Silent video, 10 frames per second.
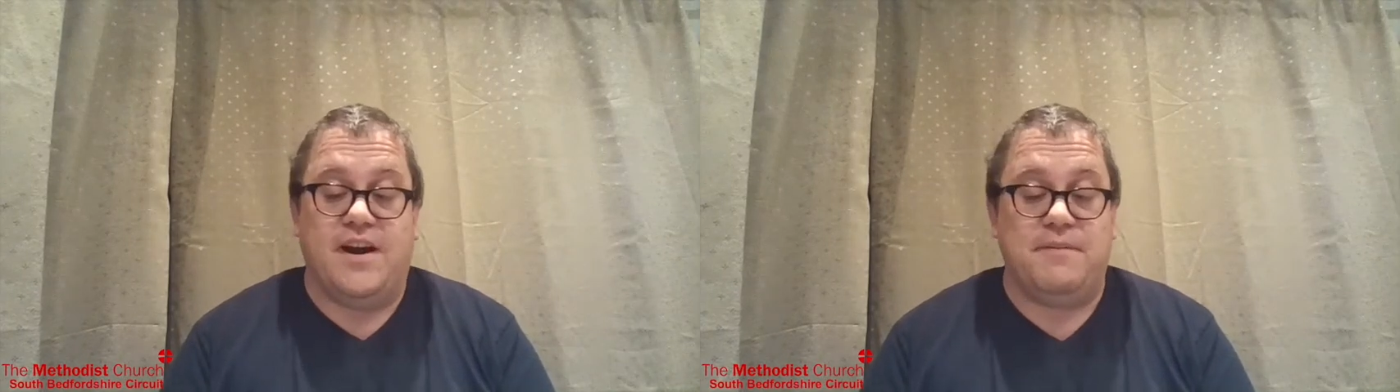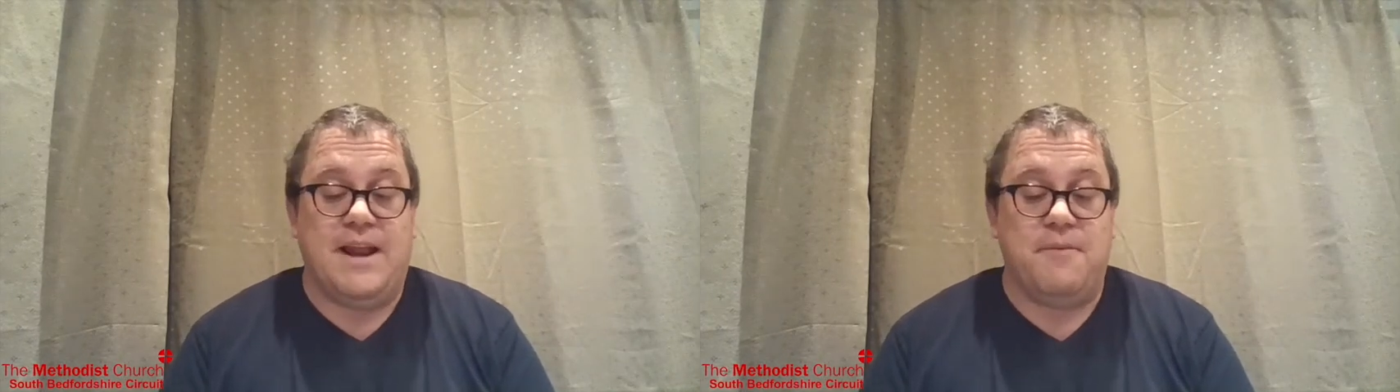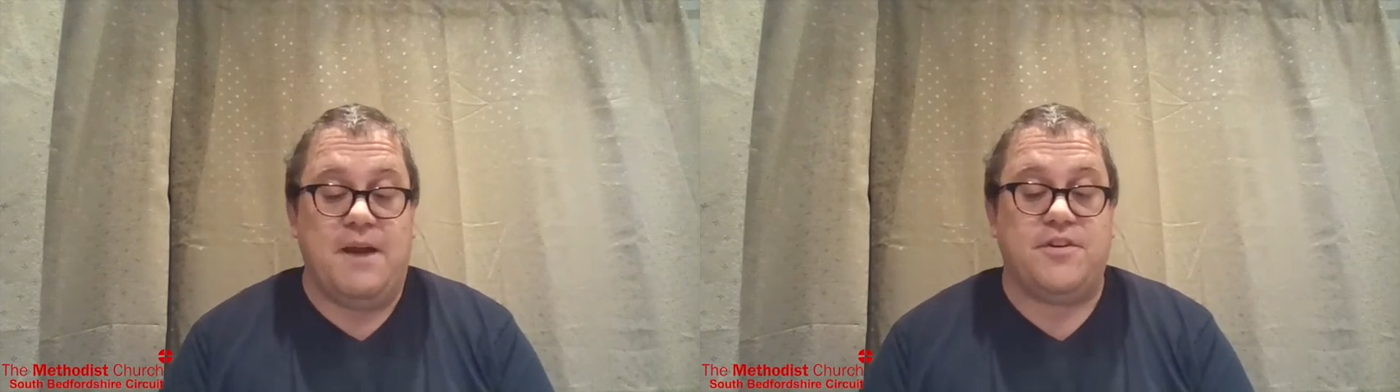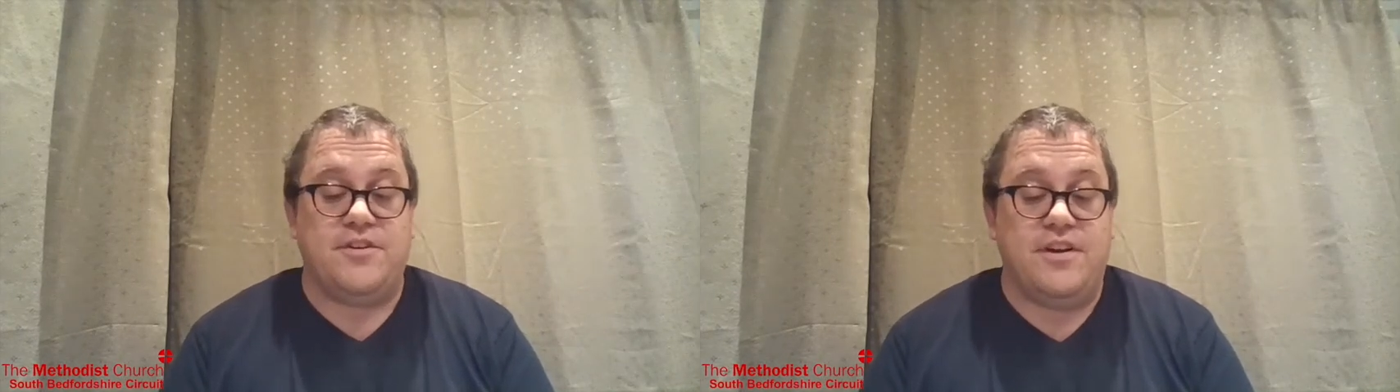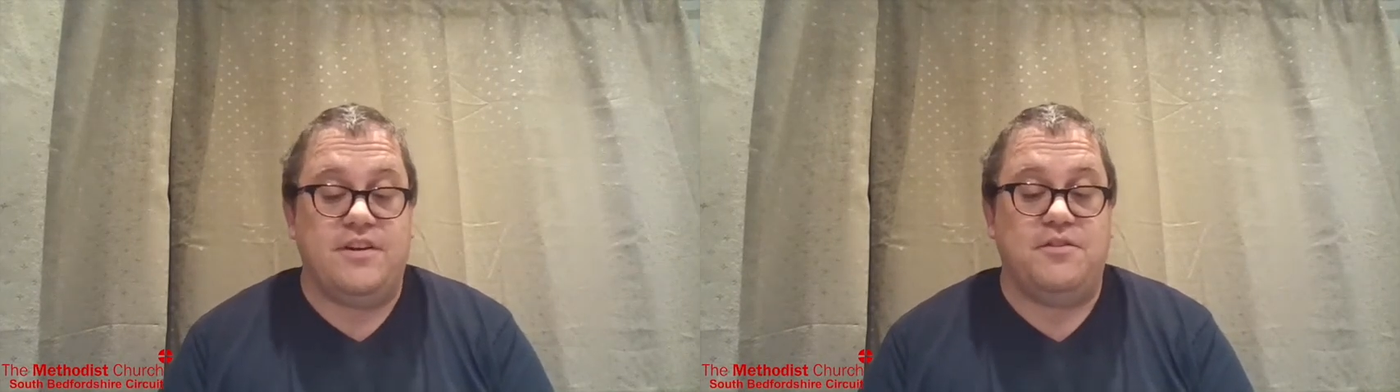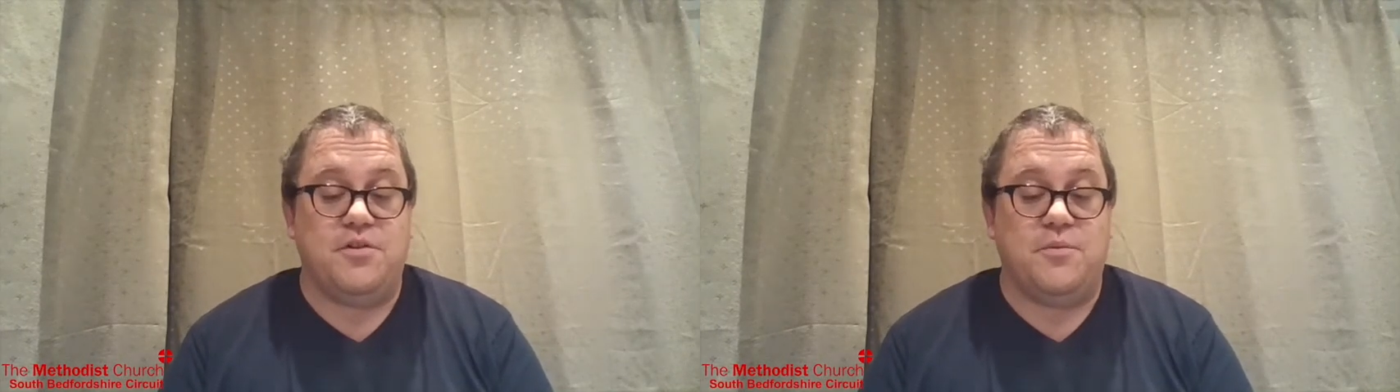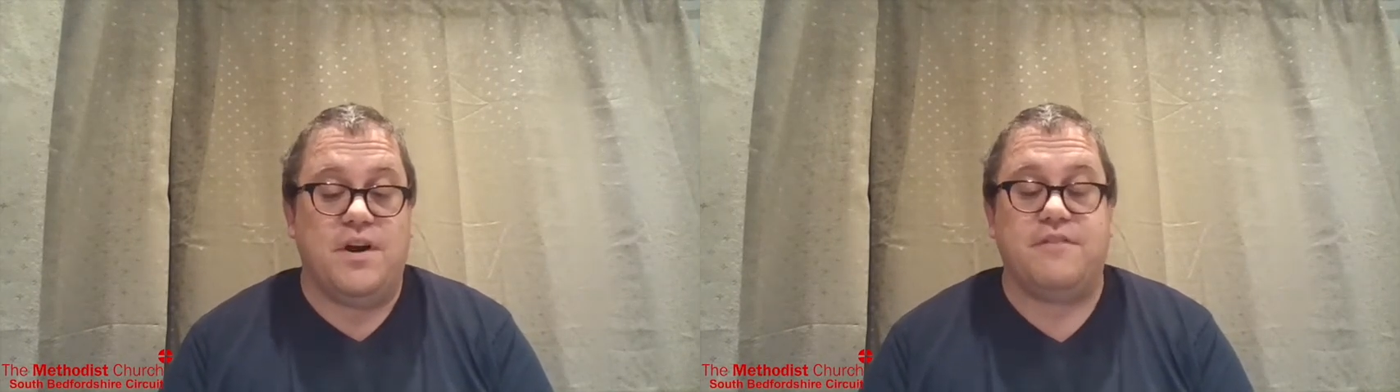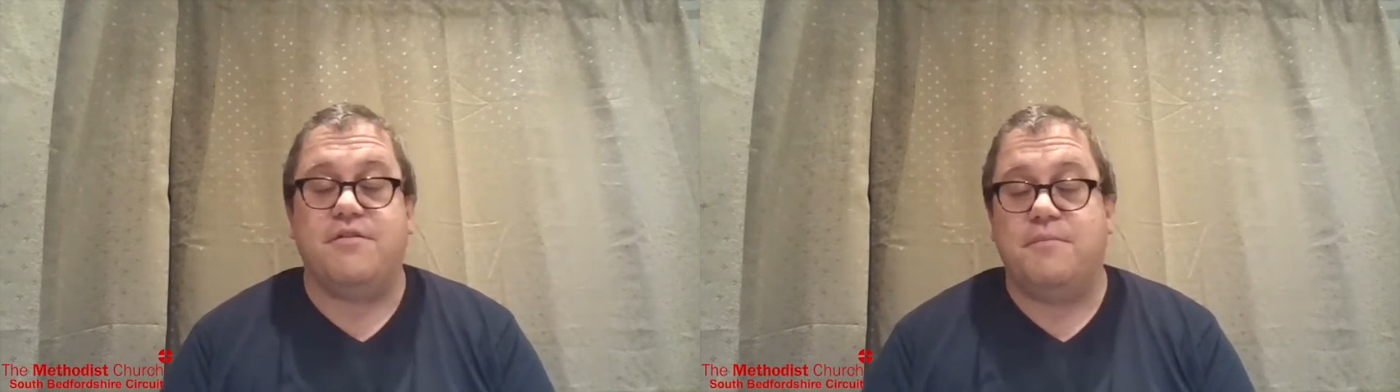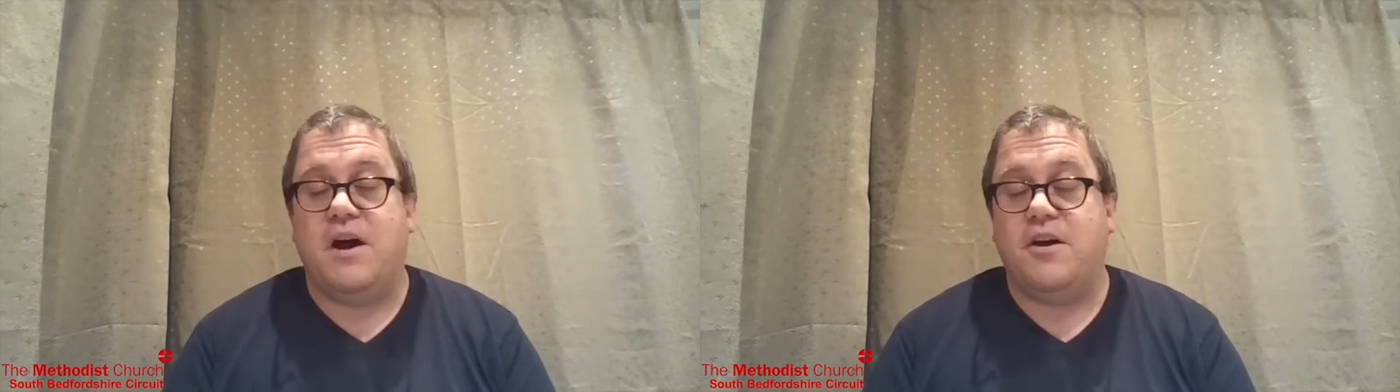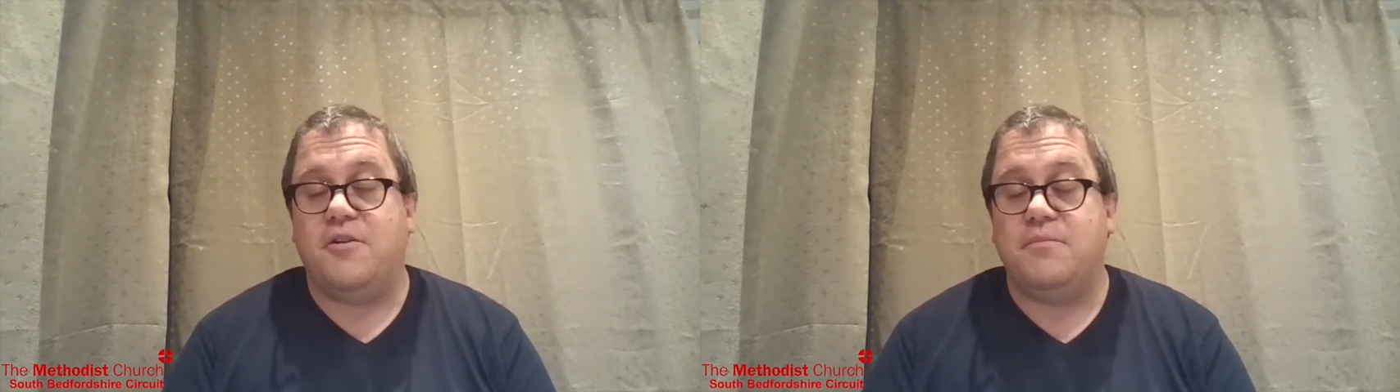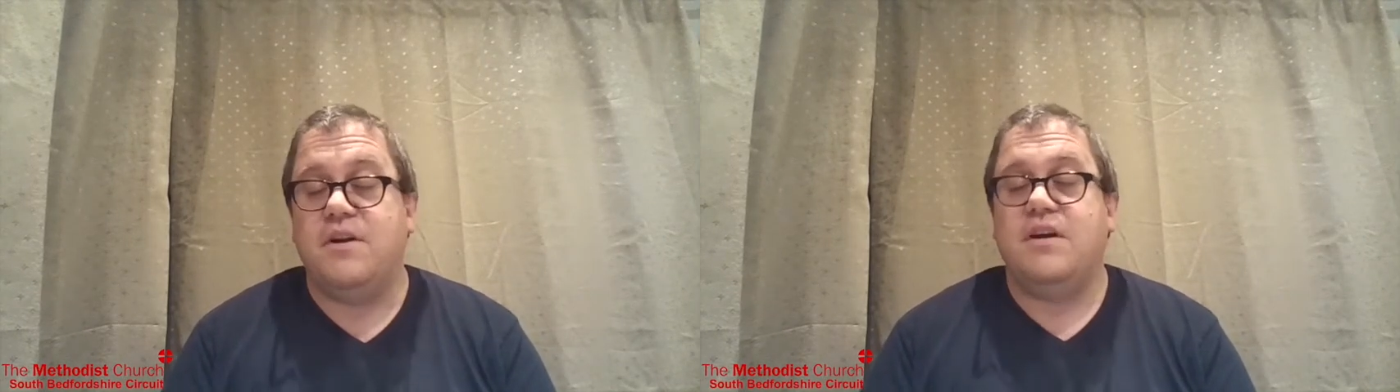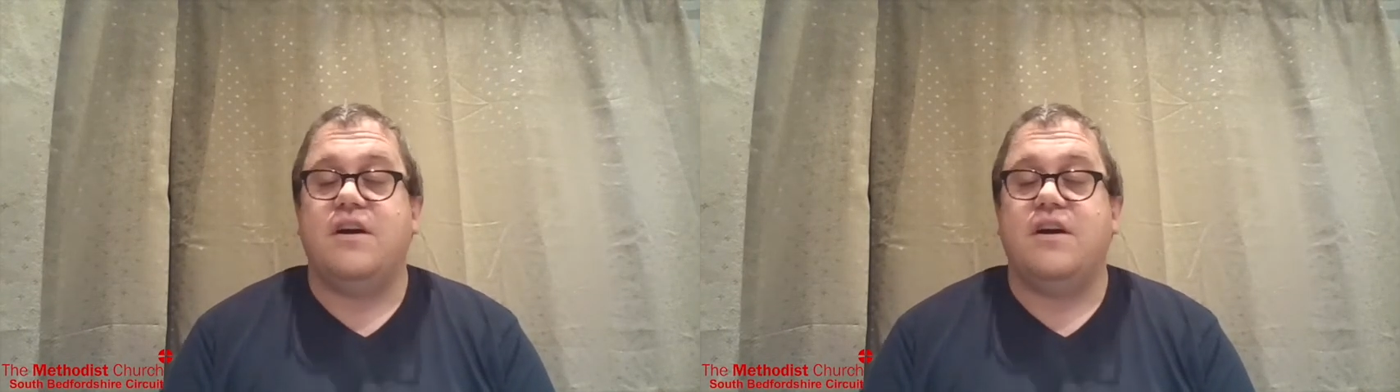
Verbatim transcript: I've been able to continue to work from home,